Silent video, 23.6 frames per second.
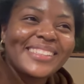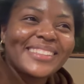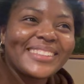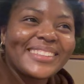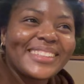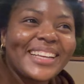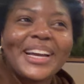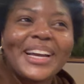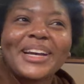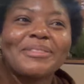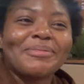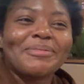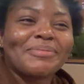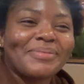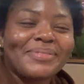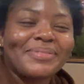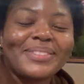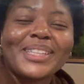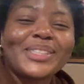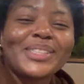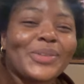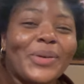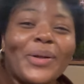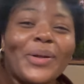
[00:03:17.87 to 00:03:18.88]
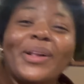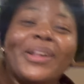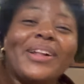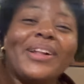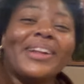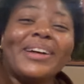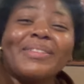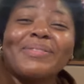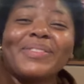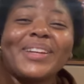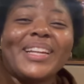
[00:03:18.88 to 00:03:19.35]
yeah, that's all
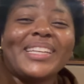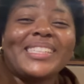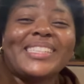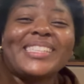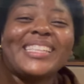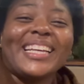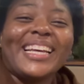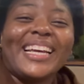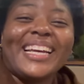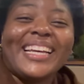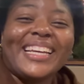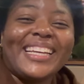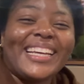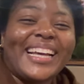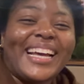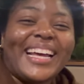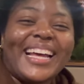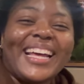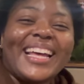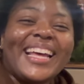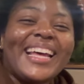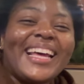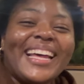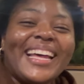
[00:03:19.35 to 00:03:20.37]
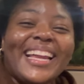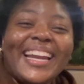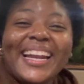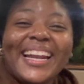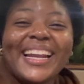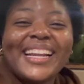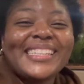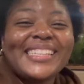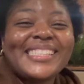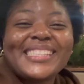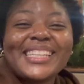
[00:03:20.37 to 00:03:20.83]
I'm gonna say. Yeah,
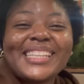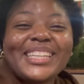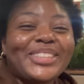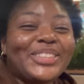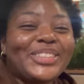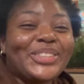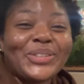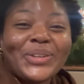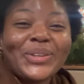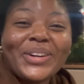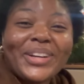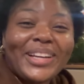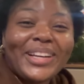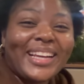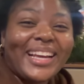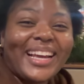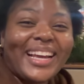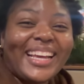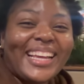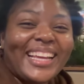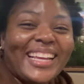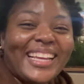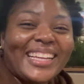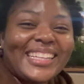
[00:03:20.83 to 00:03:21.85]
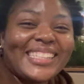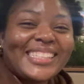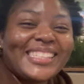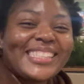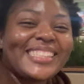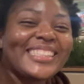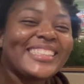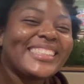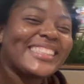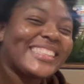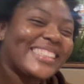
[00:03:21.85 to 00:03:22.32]
let's enjoy, I guess.
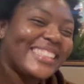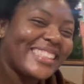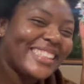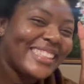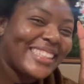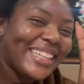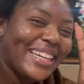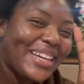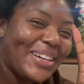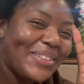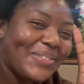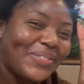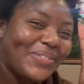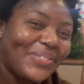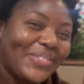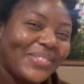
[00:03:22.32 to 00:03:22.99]
Sham.